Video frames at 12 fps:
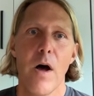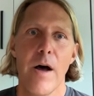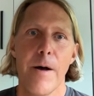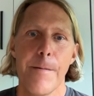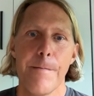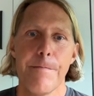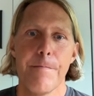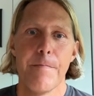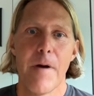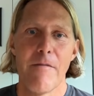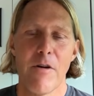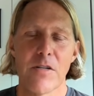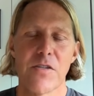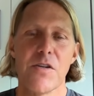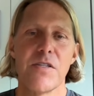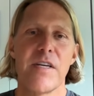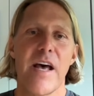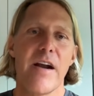I've
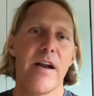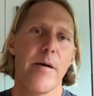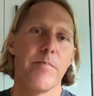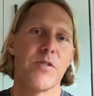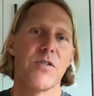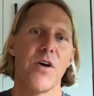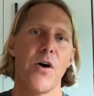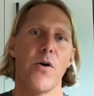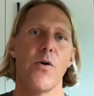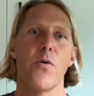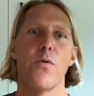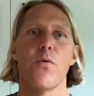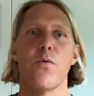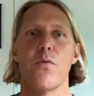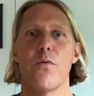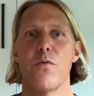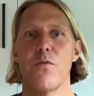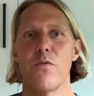also set it up so,
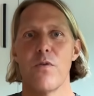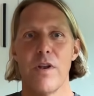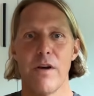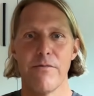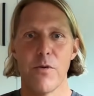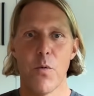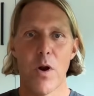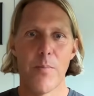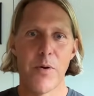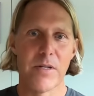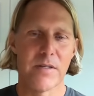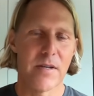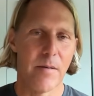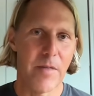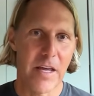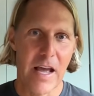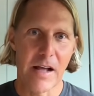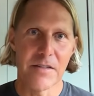if you want to put
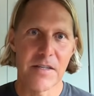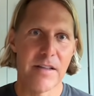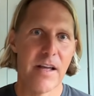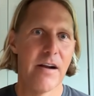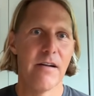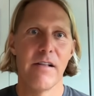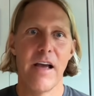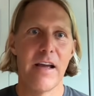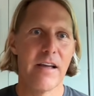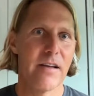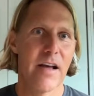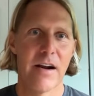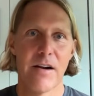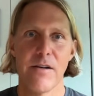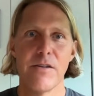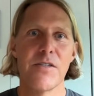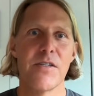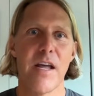something else in there, like, I don't
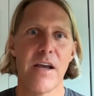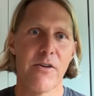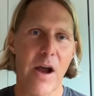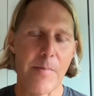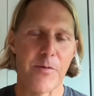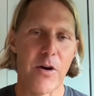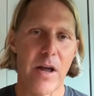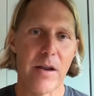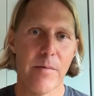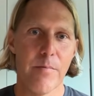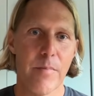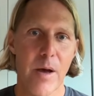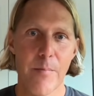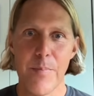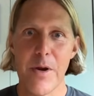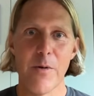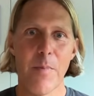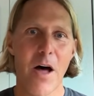know, a snake wrapped around a
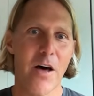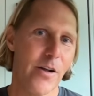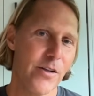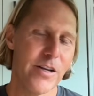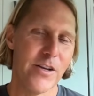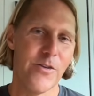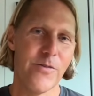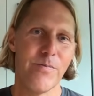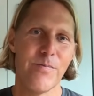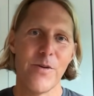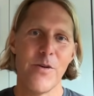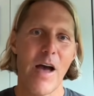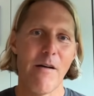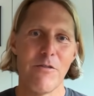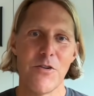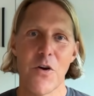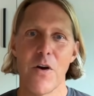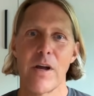beer bottle, and you have a
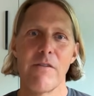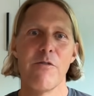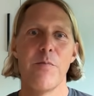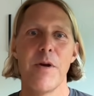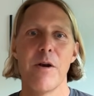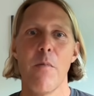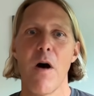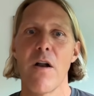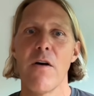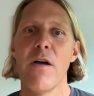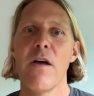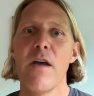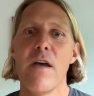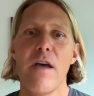drawing of a beer bottle,